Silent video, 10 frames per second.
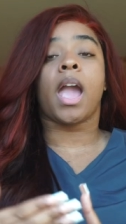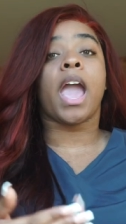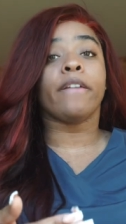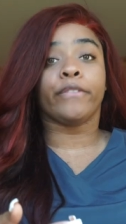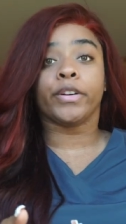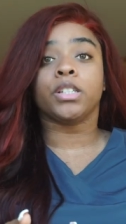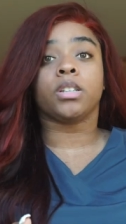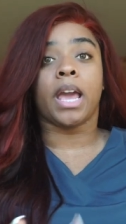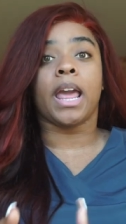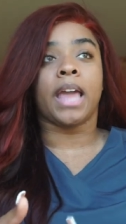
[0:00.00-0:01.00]
and free,
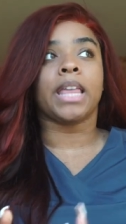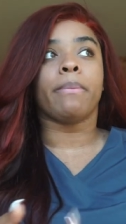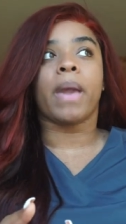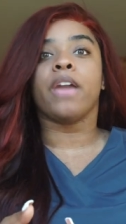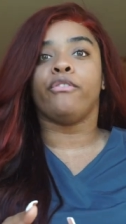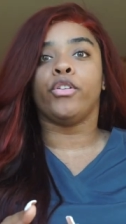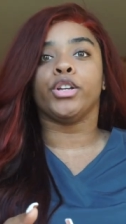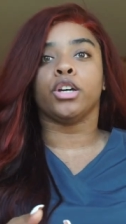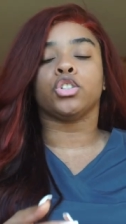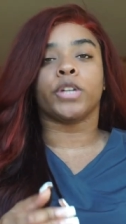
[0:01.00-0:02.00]
and they pay for
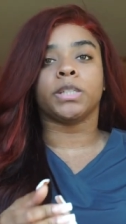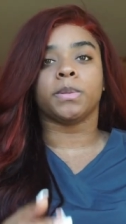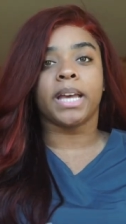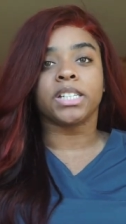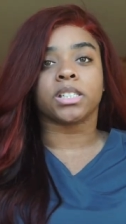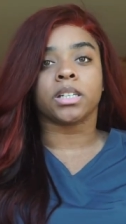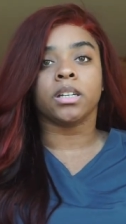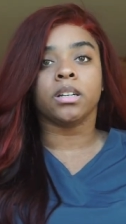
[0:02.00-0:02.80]
your transportation.